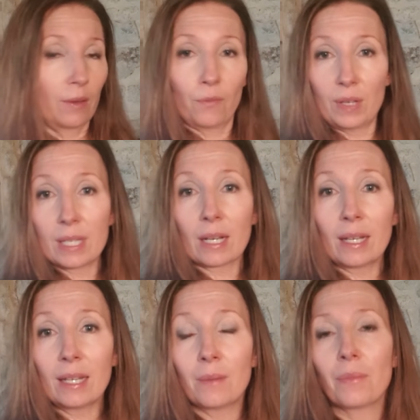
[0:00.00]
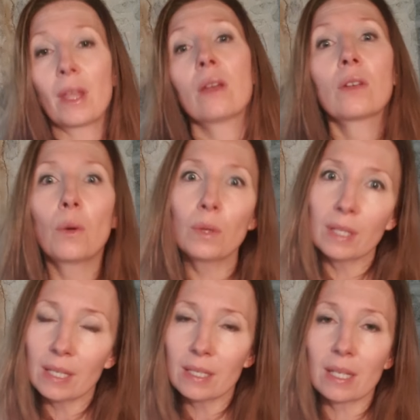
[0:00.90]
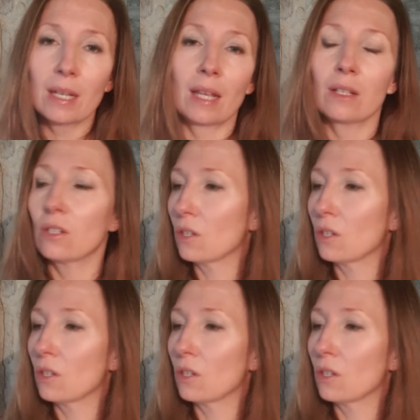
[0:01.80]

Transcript: physically, go on the internet.